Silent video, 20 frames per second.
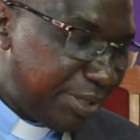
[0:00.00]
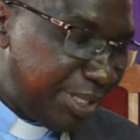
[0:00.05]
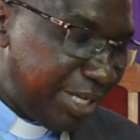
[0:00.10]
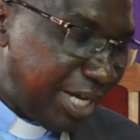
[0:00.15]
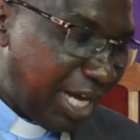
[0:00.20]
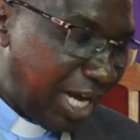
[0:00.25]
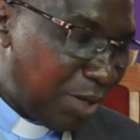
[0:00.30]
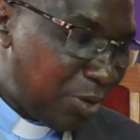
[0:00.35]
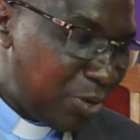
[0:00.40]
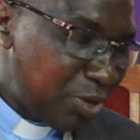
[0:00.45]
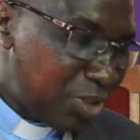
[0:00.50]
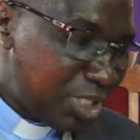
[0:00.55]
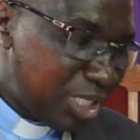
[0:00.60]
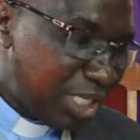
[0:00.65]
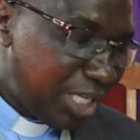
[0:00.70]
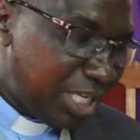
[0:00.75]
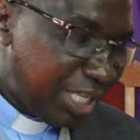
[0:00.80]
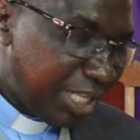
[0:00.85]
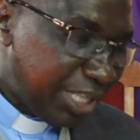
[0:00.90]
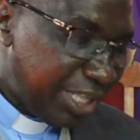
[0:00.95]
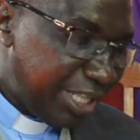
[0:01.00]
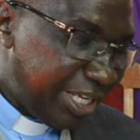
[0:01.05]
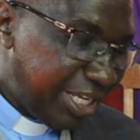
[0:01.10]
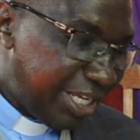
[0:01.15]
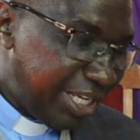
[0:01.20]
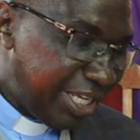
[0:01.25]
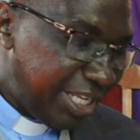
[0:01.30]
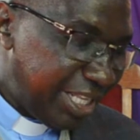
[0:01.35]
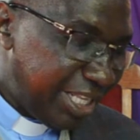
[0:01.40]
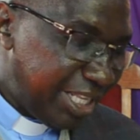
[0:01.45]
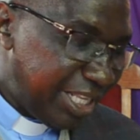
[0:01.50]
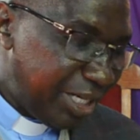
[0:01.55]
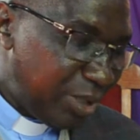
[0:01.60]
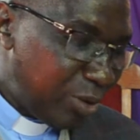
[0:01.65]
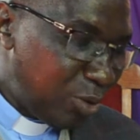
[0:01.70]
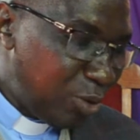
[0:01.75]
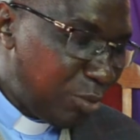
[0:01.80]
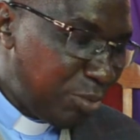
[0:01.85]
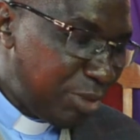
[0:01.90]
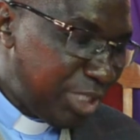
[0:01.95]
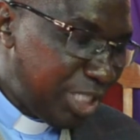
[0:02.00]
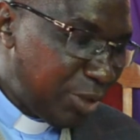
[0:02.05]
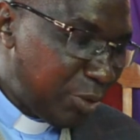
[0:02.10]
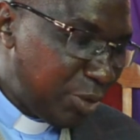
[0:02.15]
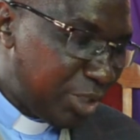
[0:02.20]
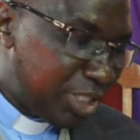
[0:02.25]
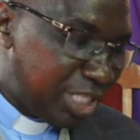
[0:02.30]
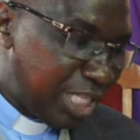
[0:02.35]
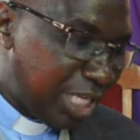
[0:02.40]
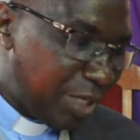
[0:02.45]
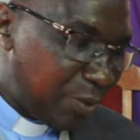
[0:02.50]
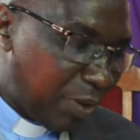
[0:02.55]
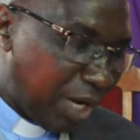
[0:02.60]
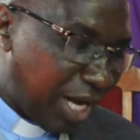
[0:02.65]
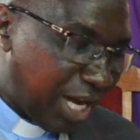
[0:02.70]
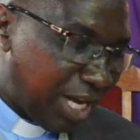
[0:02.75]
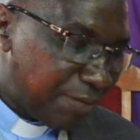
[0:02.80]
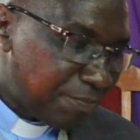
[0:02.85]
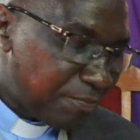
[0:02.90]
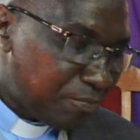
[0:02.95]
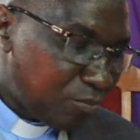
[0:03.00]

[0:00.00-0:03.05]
house, the room in which they were,